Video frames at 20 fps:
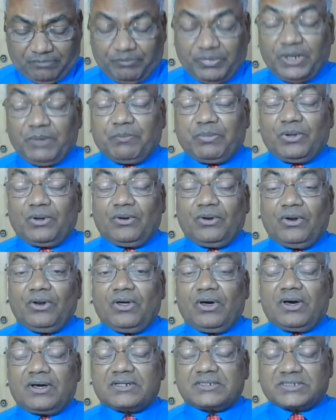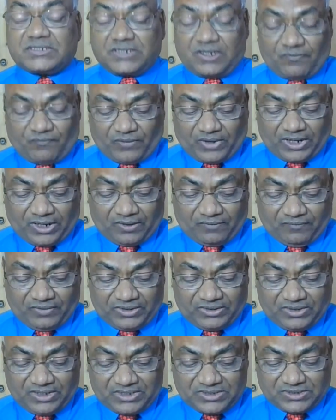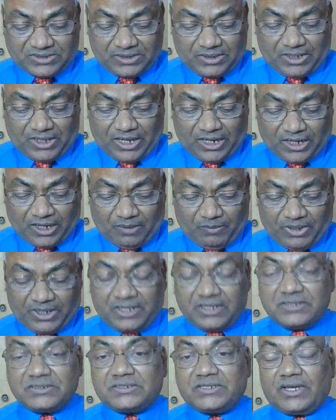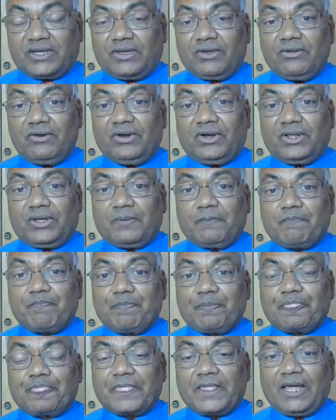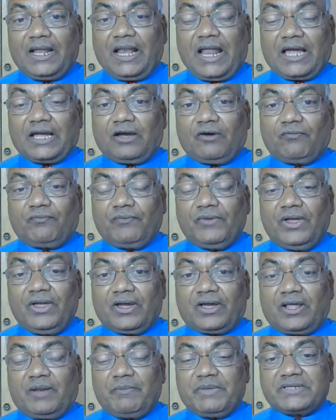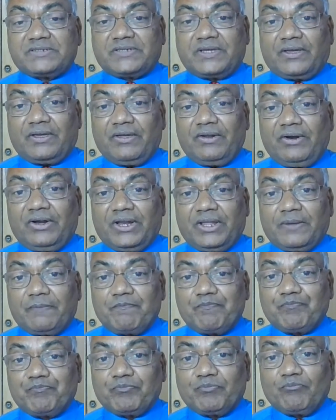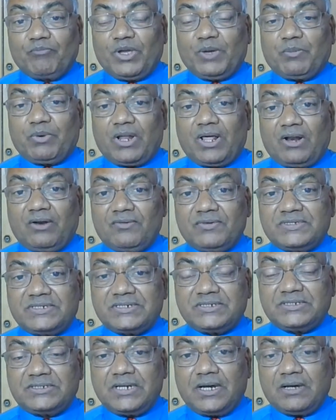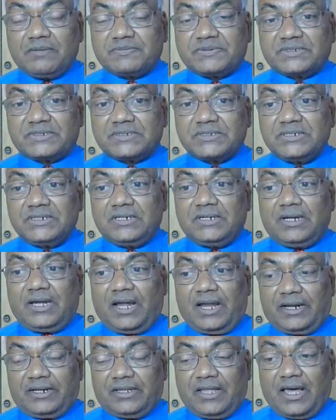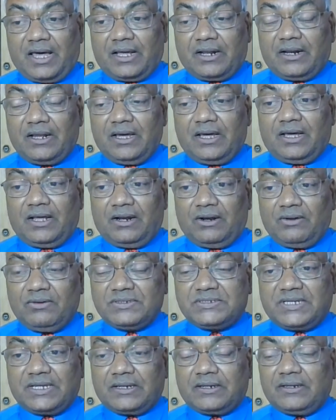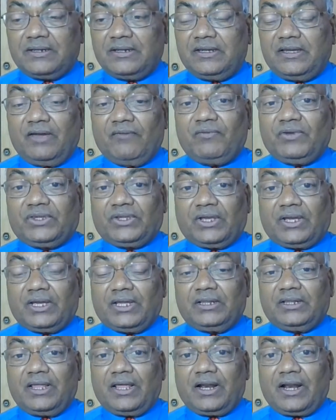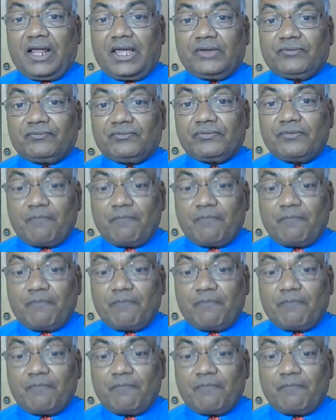people are suffering with this economic insecurity, lack of economic security. People are losing jobs and they are losing everything in their life.